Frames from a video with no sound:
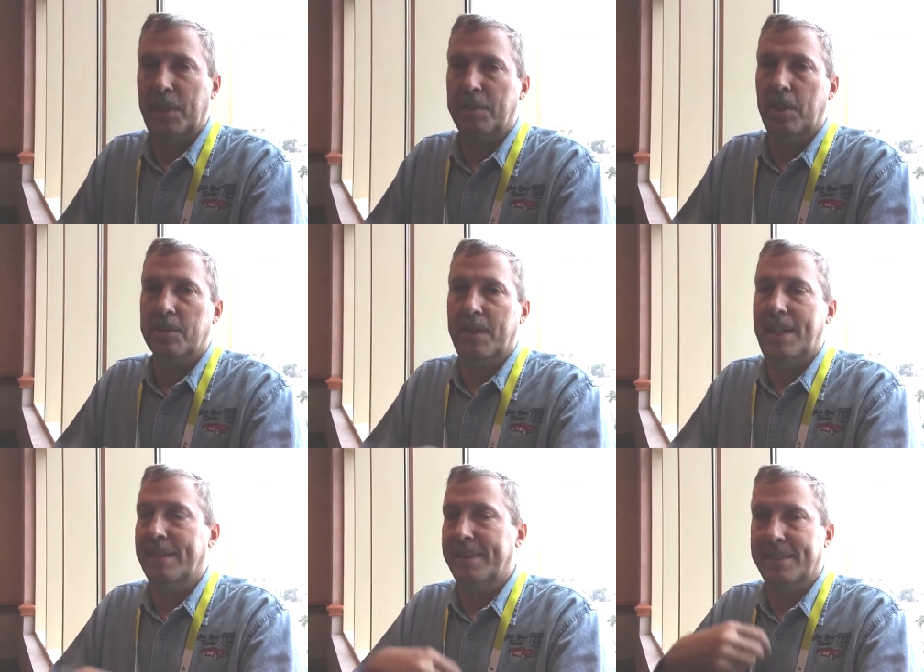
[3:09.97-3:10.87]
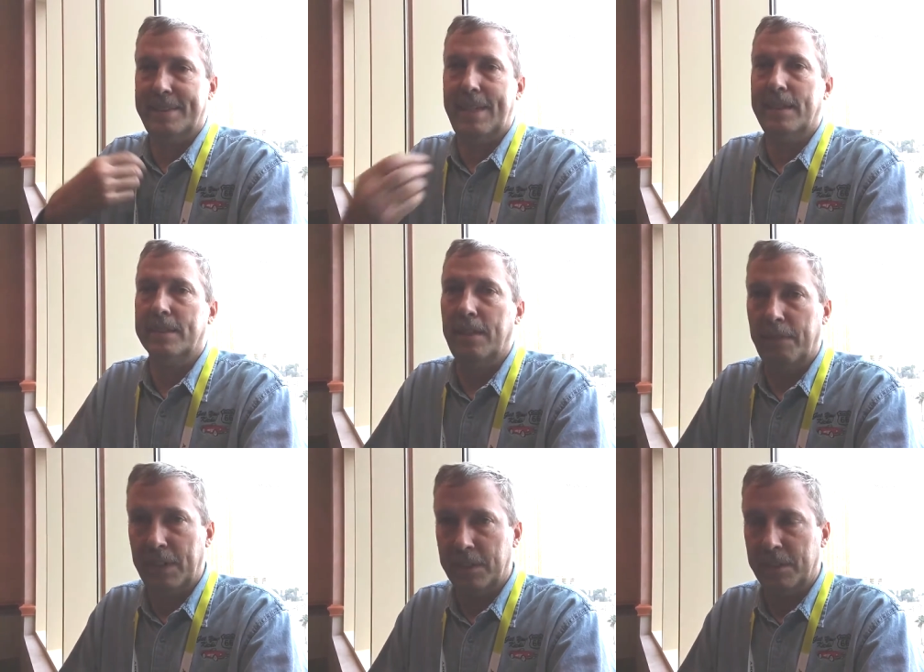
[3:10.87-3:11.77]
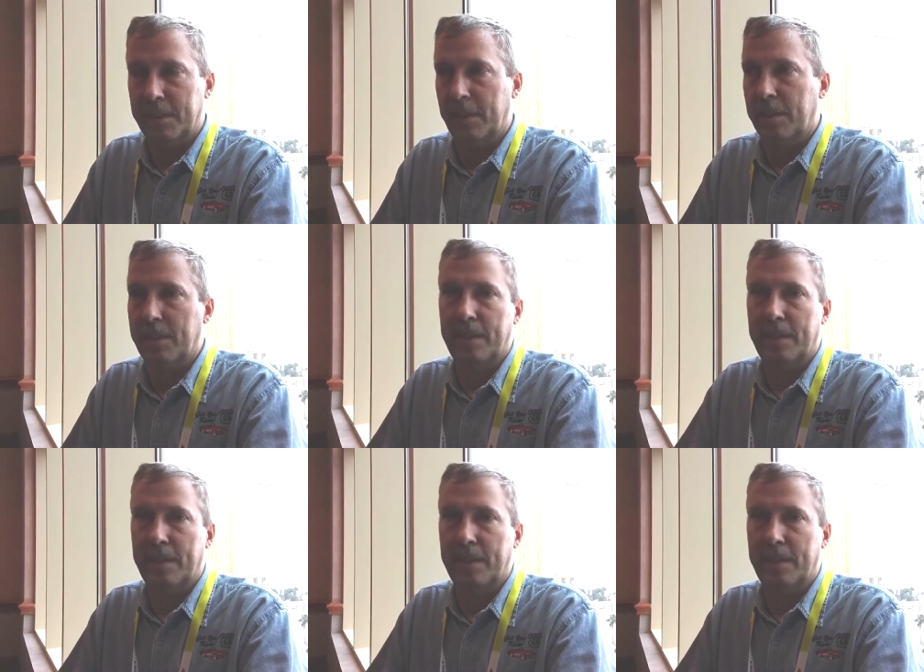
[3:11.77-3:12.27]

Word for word: but it's also at the Sands Convention Center,